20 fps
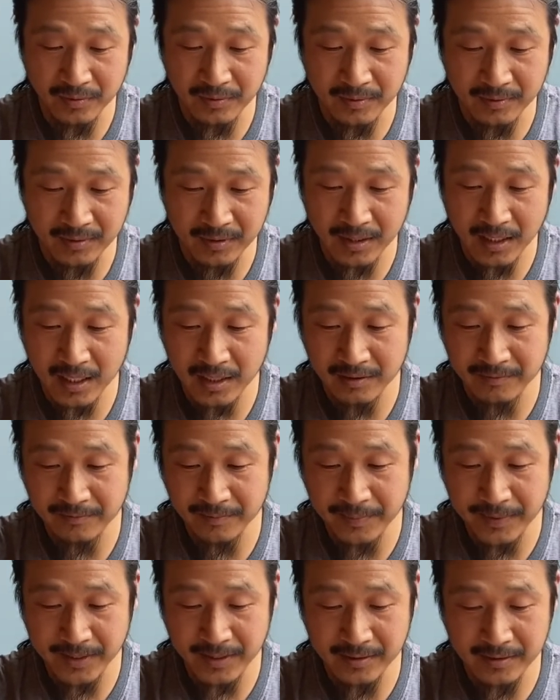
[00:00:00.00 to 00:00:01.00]
kind of
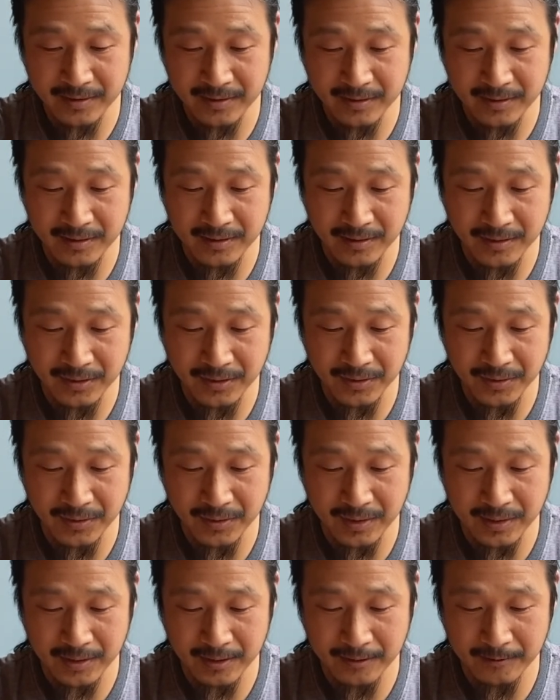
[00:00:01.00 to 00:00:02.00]
pay attention
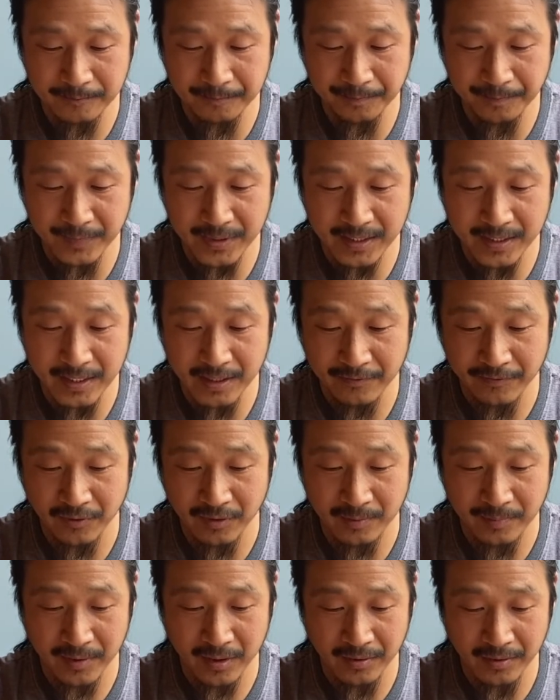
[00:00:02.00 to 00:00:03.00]
to be careful
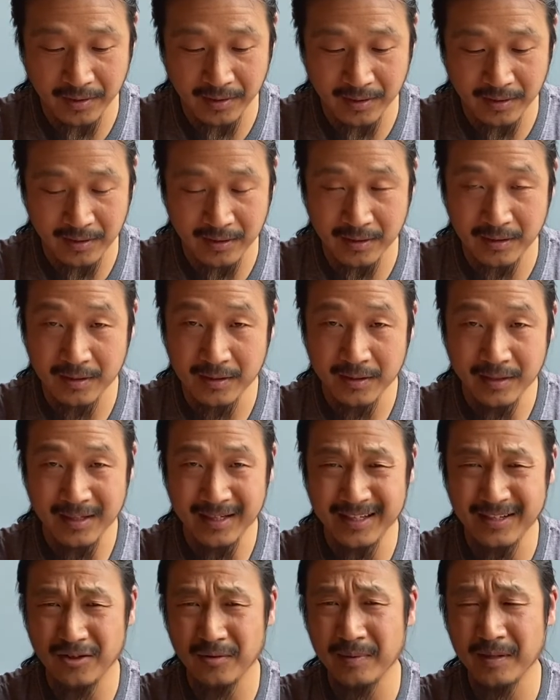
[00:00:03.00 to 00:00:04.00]
about the
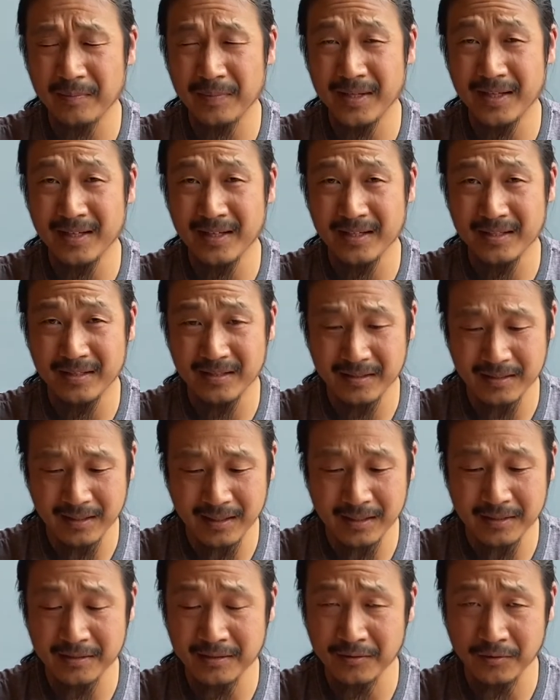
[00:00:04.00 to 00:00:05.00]
little bit peanut,
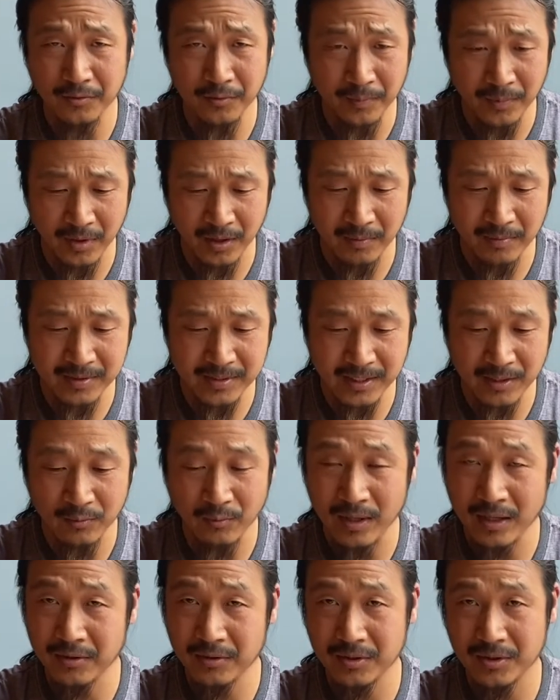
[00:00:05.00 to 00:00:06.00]
and you probably say
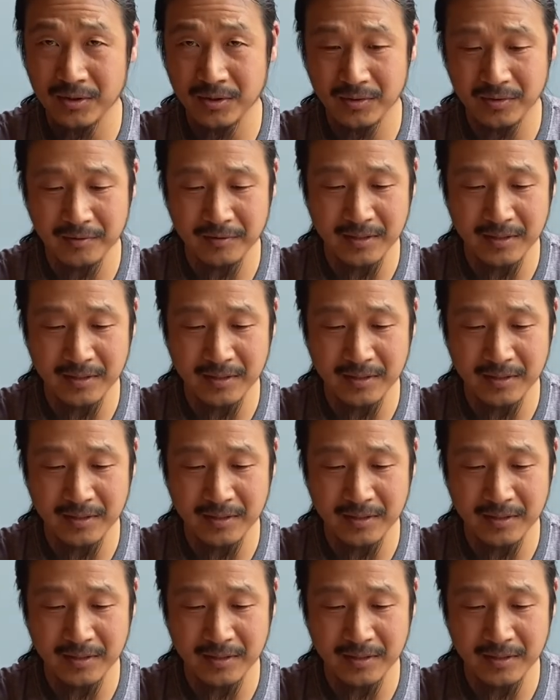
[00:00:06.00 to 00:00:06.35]
well too.